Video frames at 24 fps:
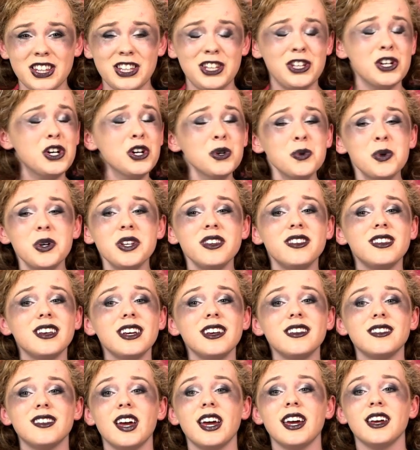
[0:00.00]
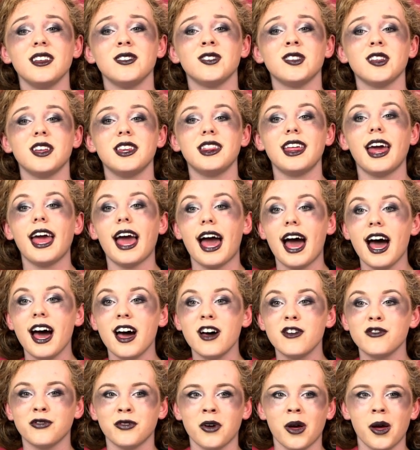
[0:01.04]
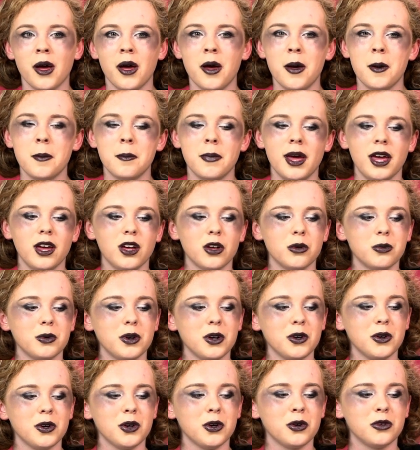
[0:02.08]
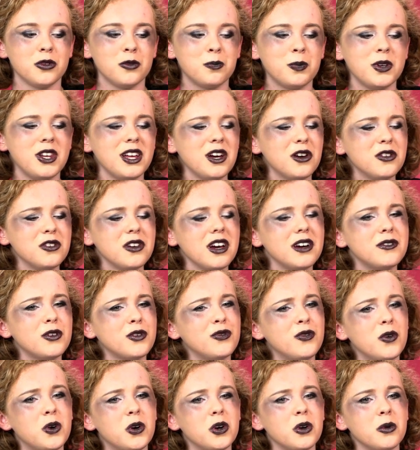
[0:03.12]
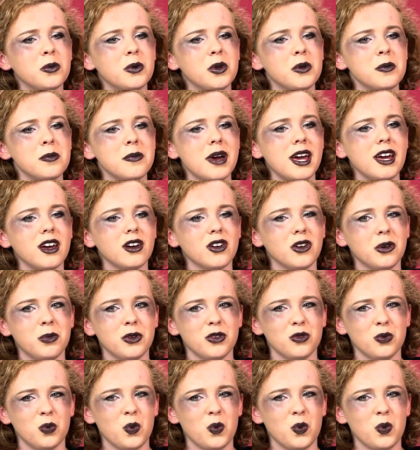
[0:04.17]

Young ones these days, they have makeup gurus, but they also have affordable makeup as